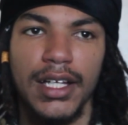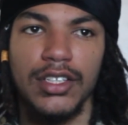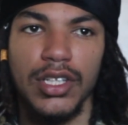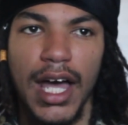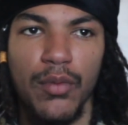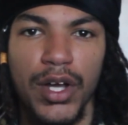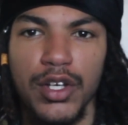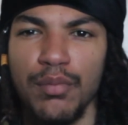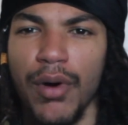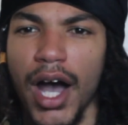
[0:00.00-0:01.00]
So that way
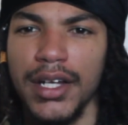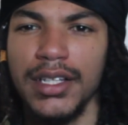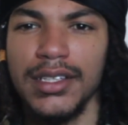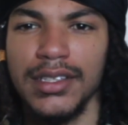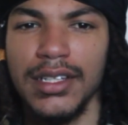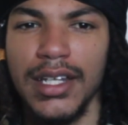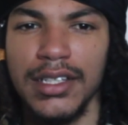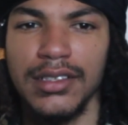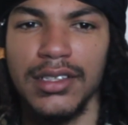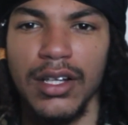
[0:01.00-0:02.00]
your body doesn't
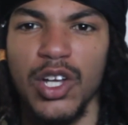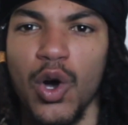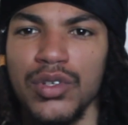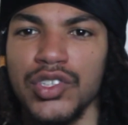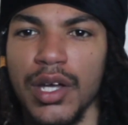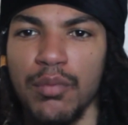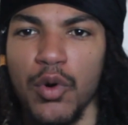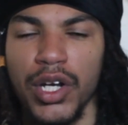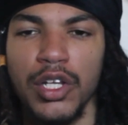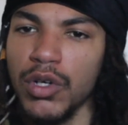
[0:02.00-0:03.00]
necessarily always get
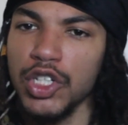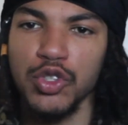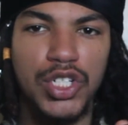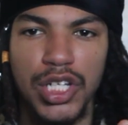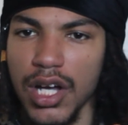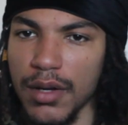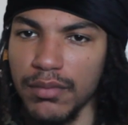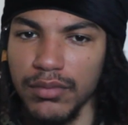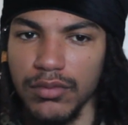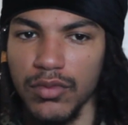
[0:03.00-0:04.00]
bored. And you want to switch it up.
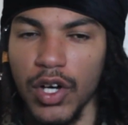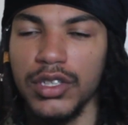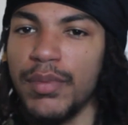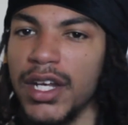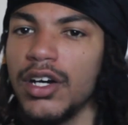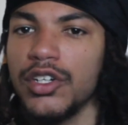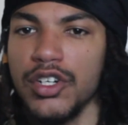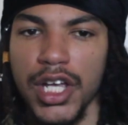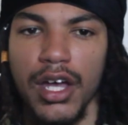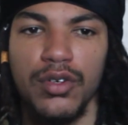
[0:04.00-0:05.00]
Well, depending on your
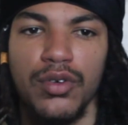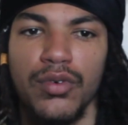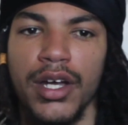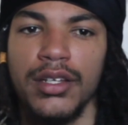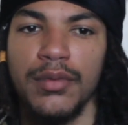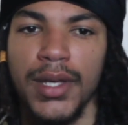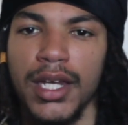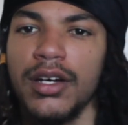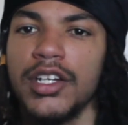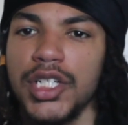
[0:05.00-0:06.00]
channel, right?
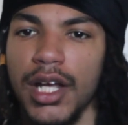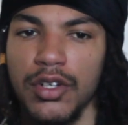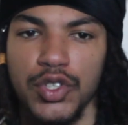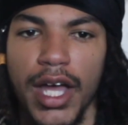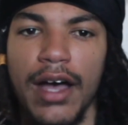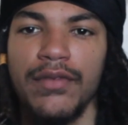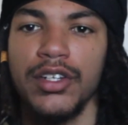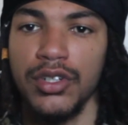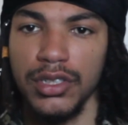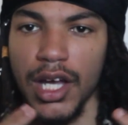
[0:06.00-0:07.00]
Depending on the channels you have in
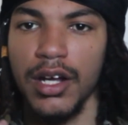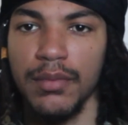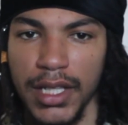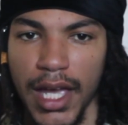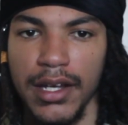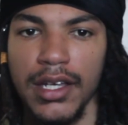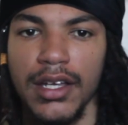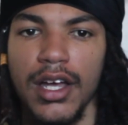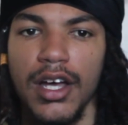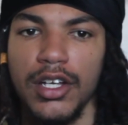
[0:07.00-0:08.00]
your entire mechanic,
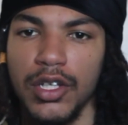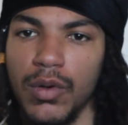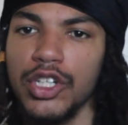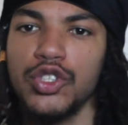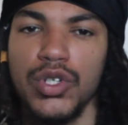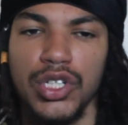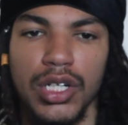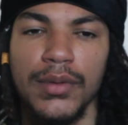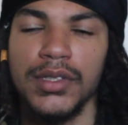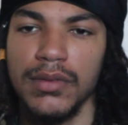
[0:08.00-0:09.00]
you want to switch it
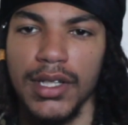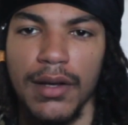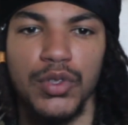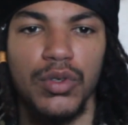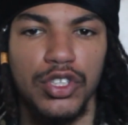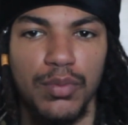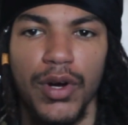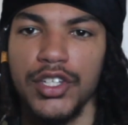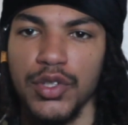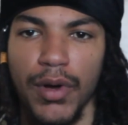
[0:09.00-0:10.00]
up sometimes. You want to
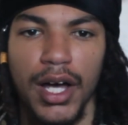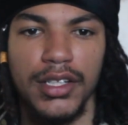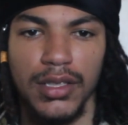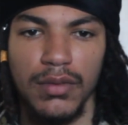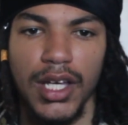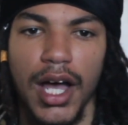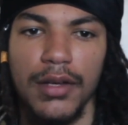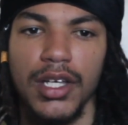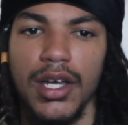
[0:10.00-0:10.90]
surprise your body sometimes.